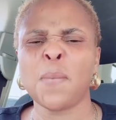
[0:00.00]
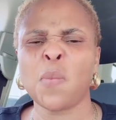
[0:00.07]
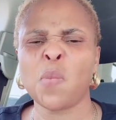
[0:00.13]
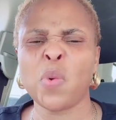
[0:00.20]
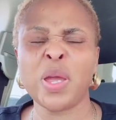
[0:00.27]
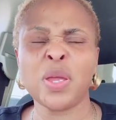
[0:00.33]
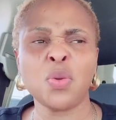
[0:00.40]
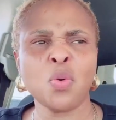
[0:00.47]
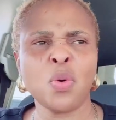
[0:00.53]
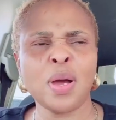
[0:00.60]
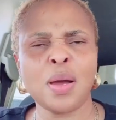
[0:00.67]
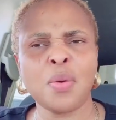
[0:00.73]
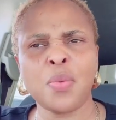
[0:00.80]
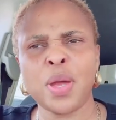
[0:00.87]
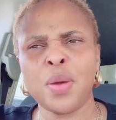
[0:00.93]
When you know
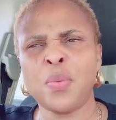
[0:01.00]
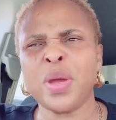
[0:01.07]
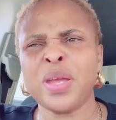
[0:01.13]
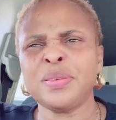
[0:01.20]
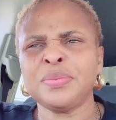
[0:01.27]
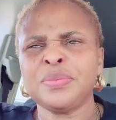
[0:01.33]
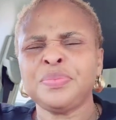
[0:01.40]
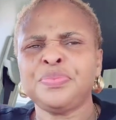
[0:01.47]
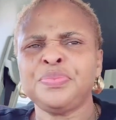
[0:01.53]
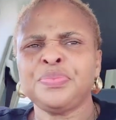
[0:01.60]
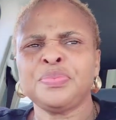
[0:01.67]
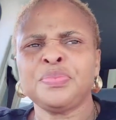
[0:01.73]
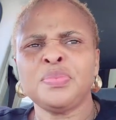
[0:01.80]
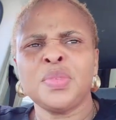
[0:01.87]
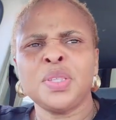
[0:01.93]
her well.
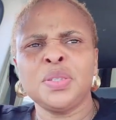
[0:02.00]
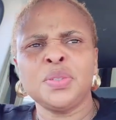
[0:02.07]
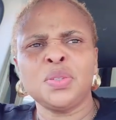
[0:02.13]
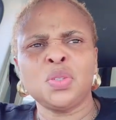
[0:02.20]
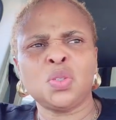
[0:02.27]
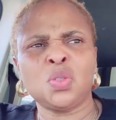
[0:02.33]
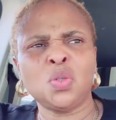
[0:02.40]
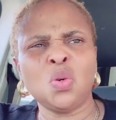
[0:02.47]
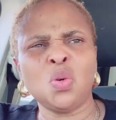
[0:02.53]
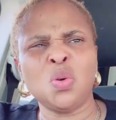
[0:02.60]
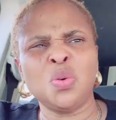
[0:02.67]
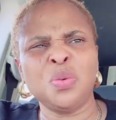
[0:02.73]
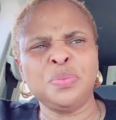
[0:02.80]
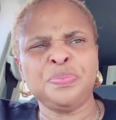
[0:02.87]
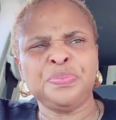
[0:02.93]
So